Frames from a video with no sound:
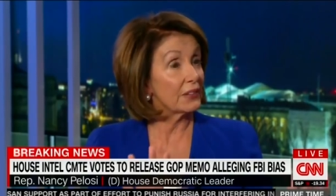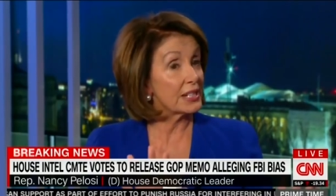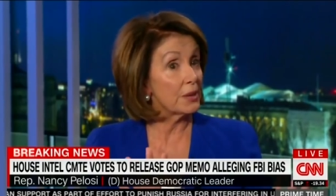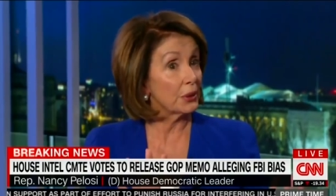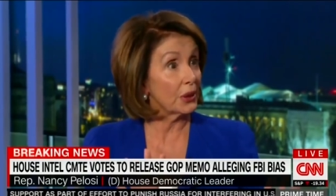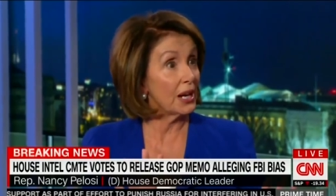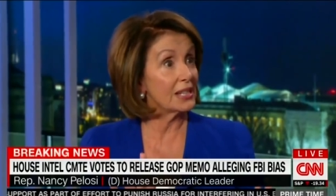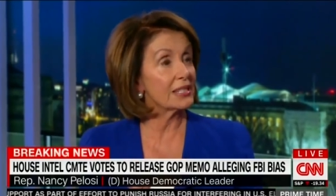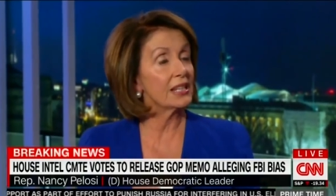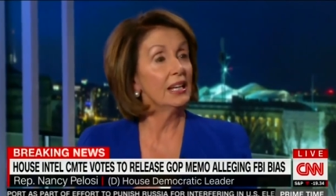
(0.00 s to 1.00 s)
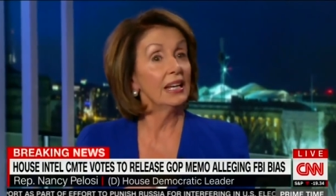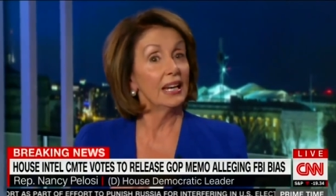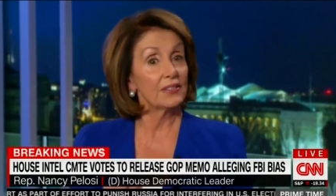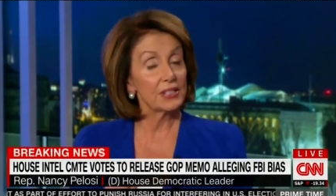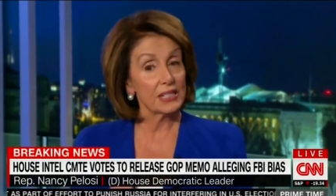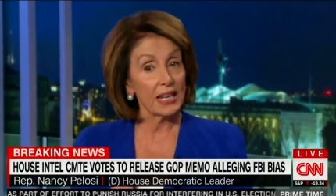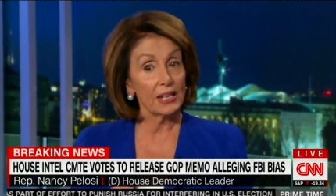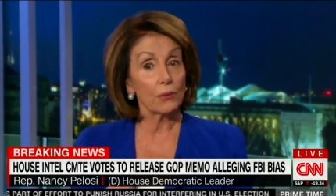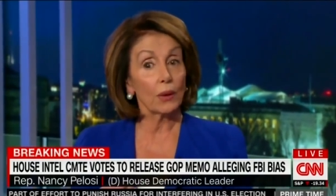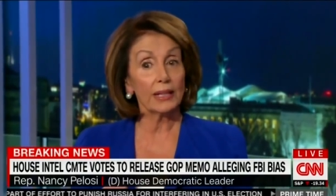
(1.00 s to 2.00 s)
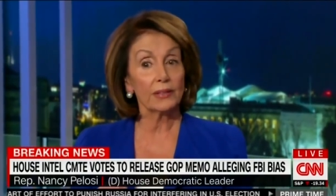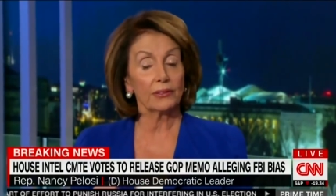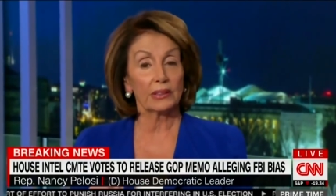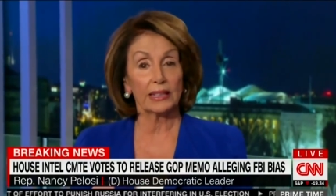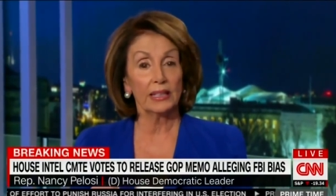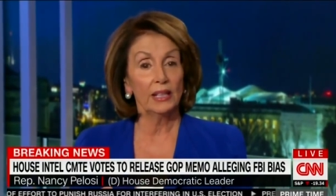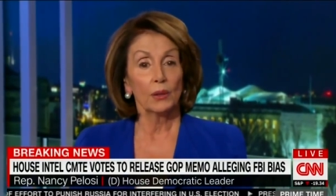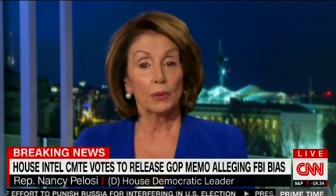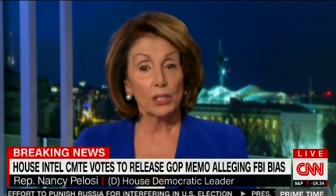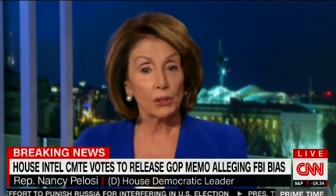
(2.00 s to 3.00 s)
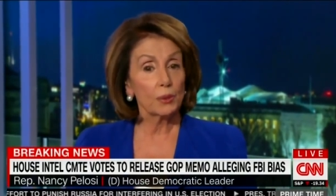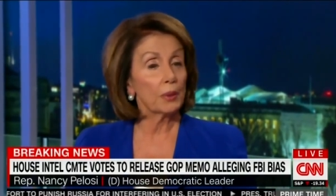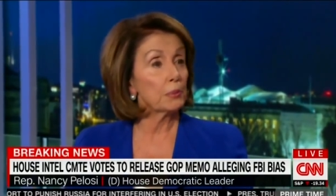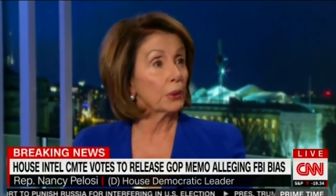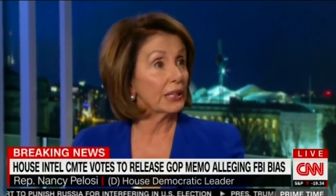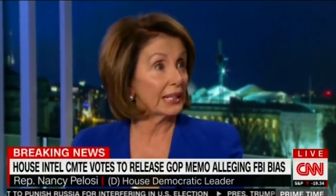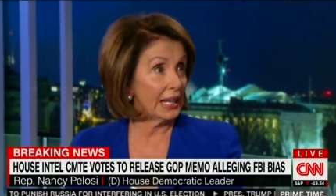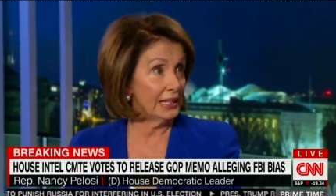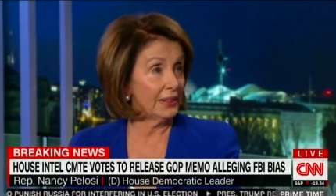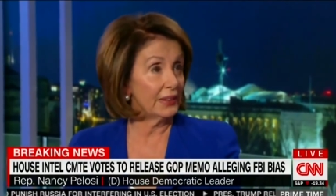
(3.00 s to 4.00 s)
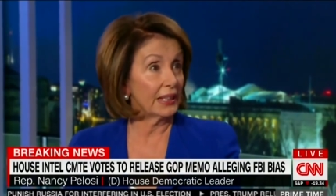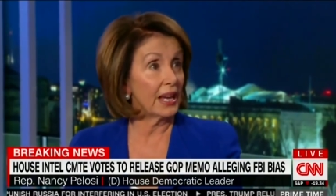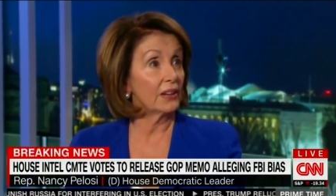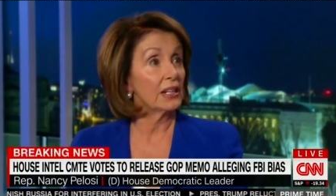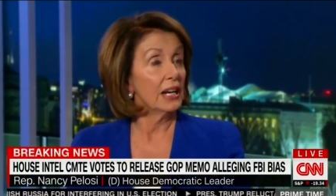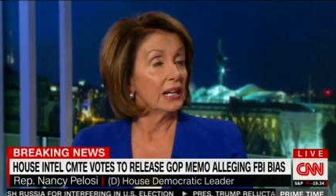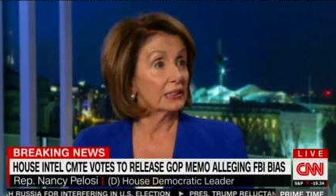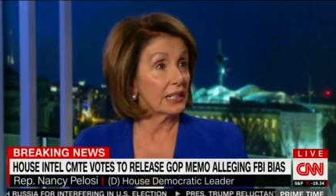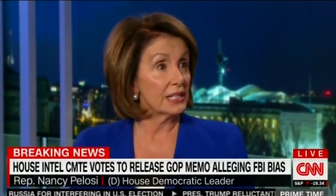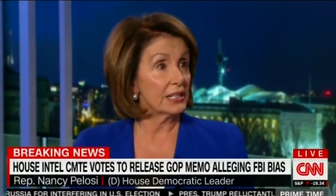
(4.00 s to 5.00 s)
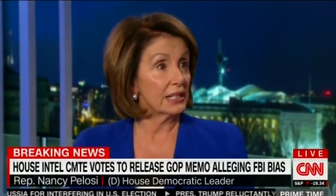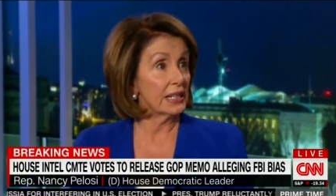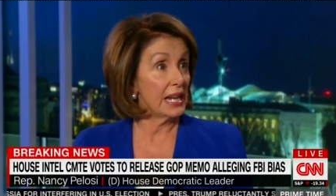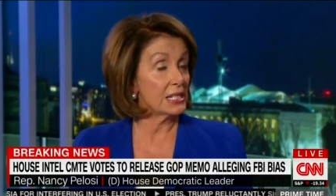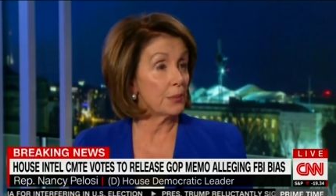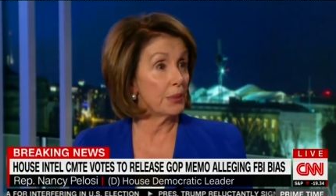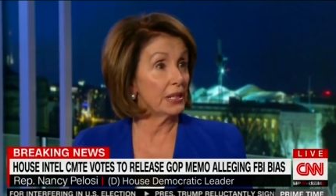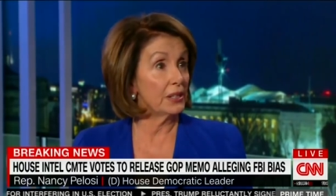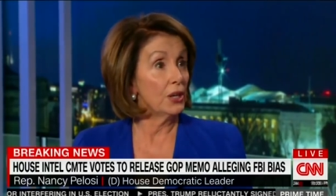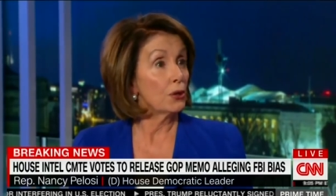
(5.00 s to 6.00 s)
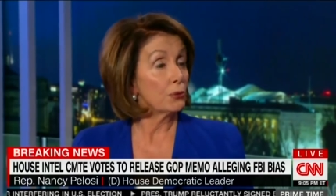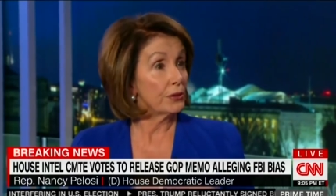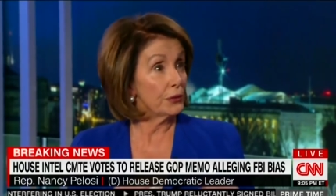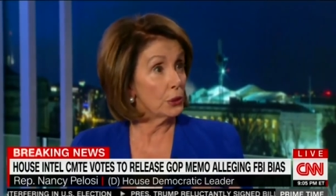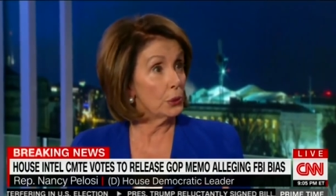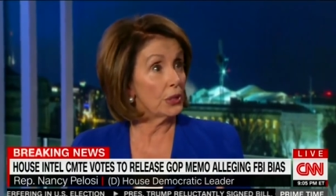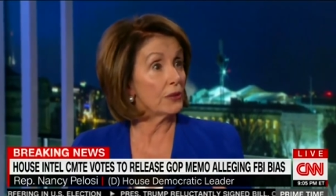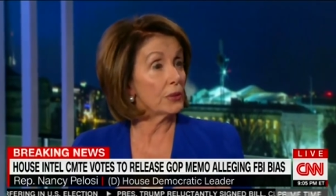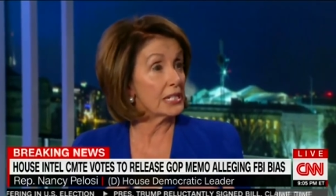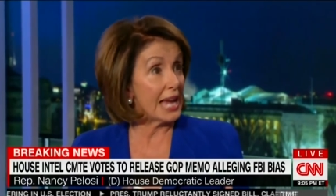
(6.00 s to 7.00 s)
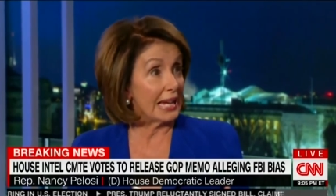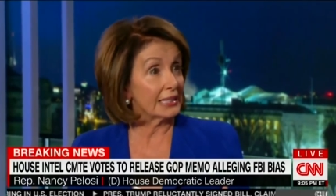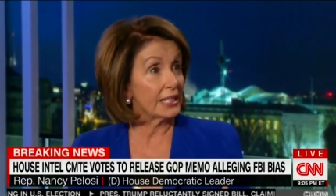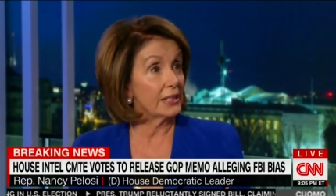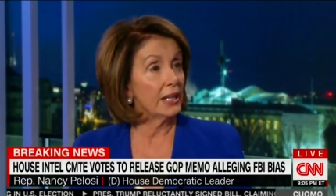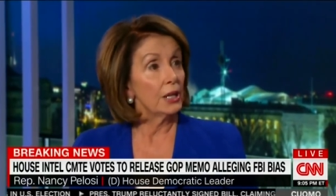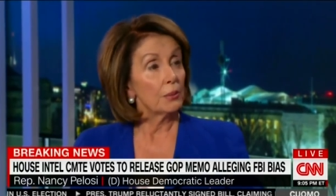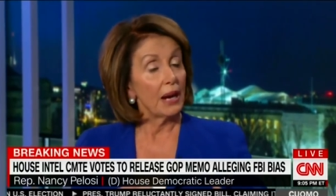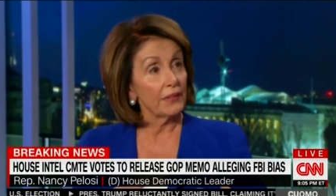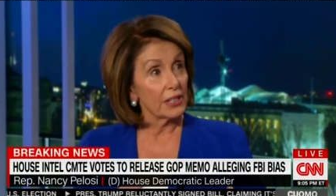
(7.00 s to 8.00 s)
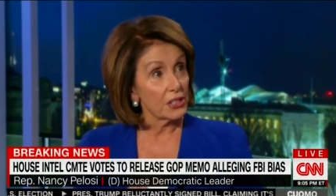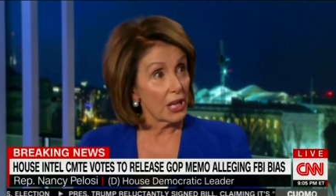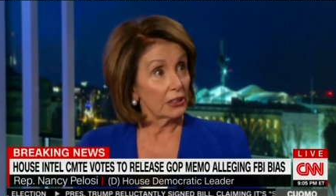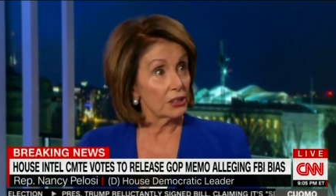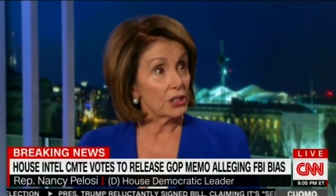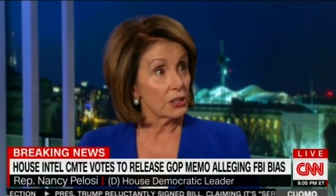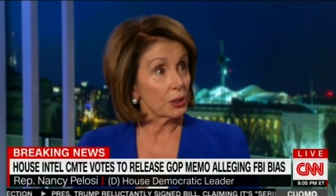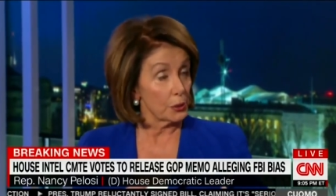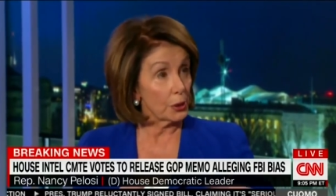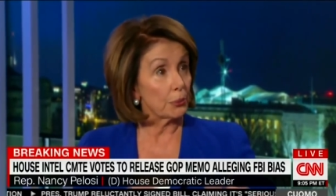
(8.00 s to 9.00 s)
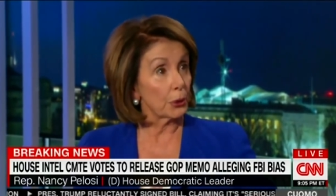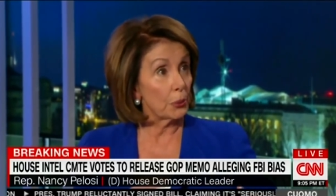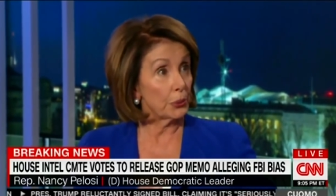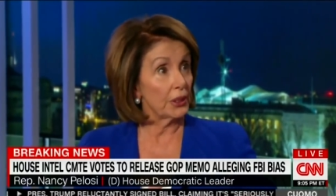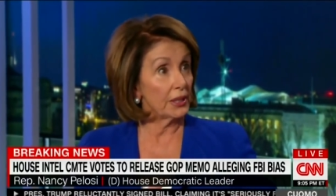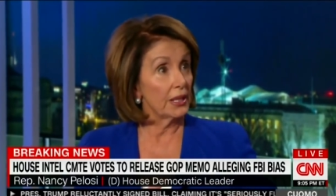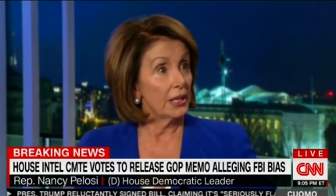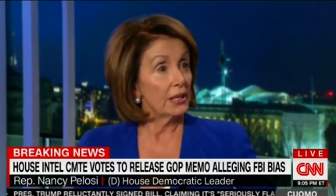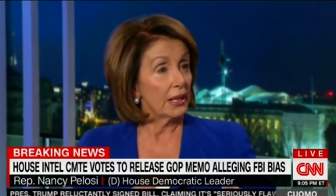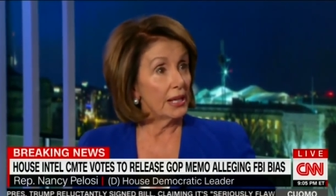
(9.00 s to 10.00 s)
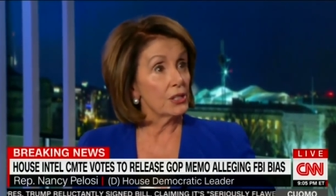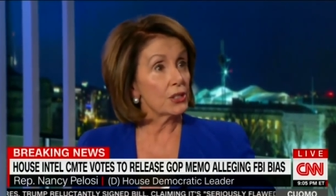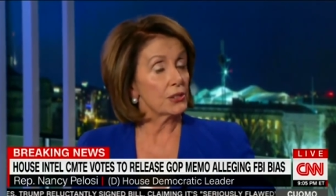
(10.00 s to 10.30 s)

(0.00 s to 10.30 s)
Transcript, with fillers: Now, the Democrats have said rightfully we shouldn't be putting anything out unless it has been reviewed and redacted by the intelligence, the appropriate. But they say agency.